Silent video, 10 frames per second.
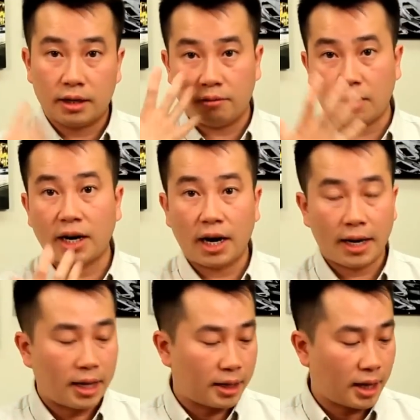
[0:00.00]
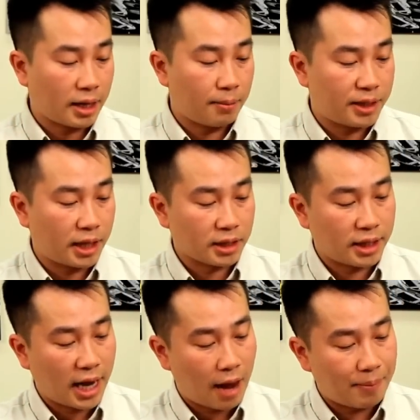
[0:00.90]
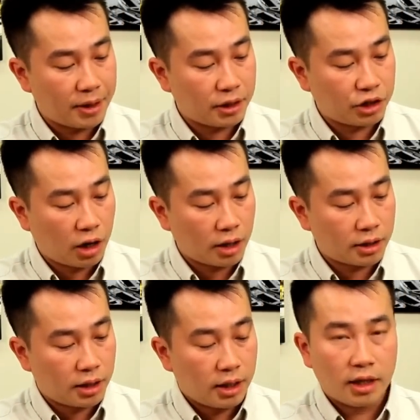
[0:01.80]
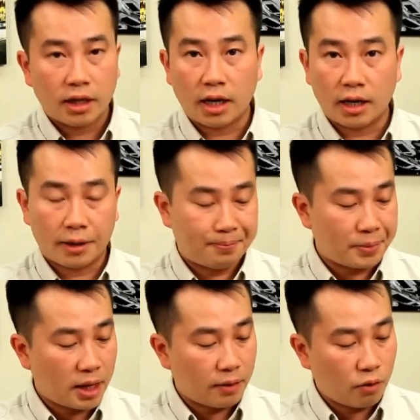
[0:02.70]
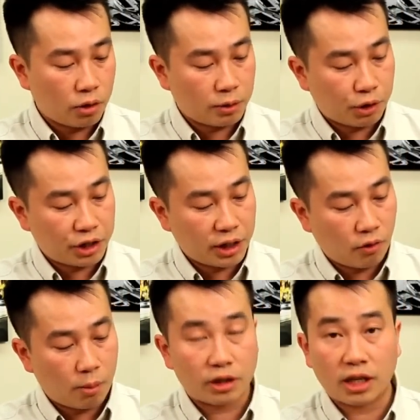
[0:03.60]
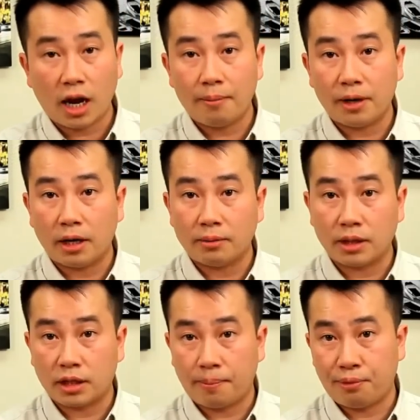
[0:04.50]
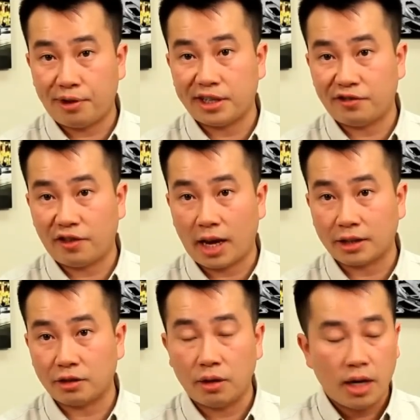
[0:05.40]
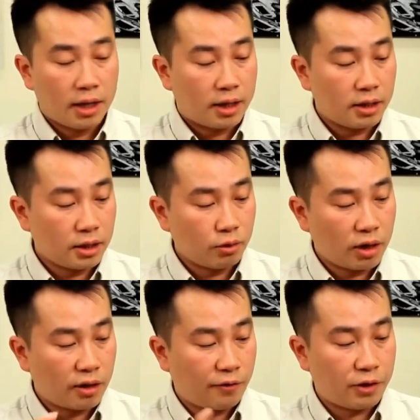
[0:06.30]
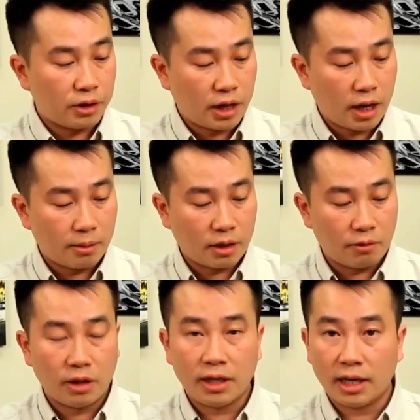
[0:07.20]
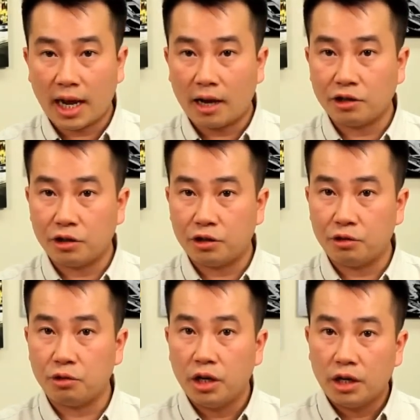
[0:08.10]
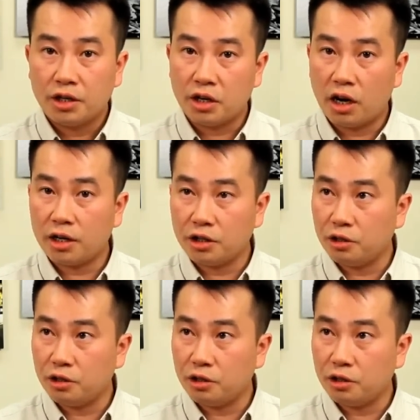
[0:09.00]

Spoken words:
red eye that can potentially happen in shots. And of course, pushing it one more time becomes a suppressed flash. So this is one of the first cams that really allows you to not